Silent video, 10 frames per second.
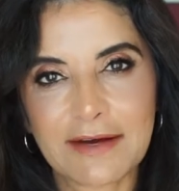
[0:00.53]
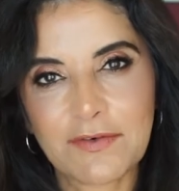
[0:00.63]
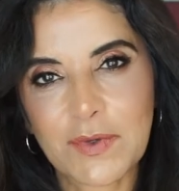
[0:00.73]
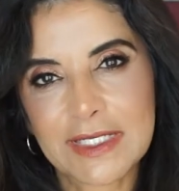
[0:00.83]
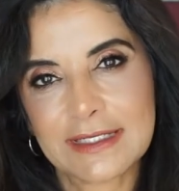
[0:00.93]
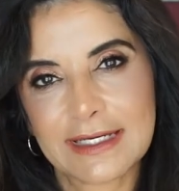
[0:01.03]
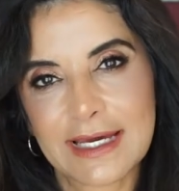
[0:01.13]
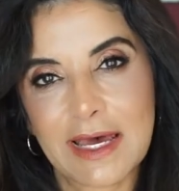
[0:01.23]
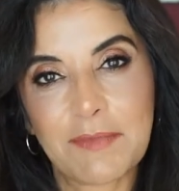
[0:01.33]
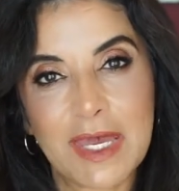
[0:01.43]
Hi everyone,
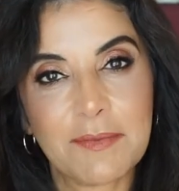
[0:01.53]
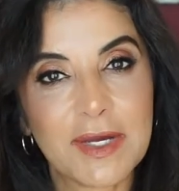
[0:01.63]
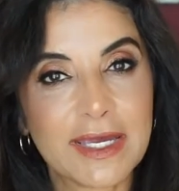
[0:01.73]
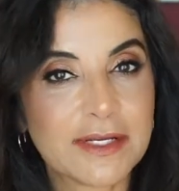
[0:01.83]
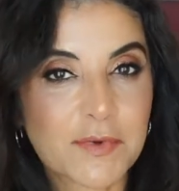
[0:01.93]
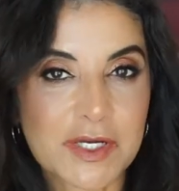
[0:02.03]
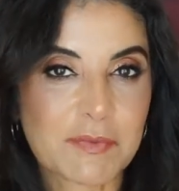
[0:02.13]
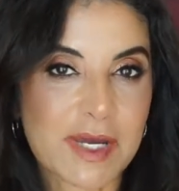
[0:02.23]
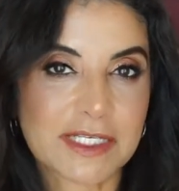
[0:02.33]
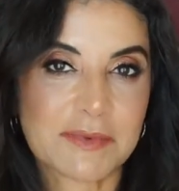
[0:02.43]
I'm Heba and
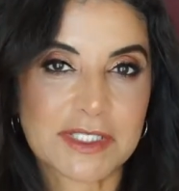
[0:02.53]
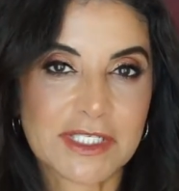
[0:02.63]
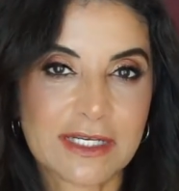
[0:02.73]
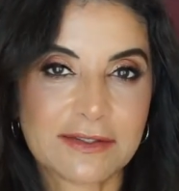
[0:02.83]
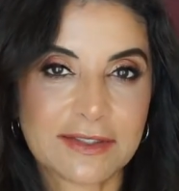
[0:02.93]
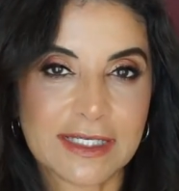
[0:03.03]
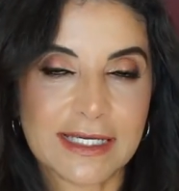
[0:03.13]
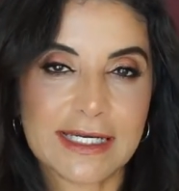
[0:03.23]
welcome back to my channel.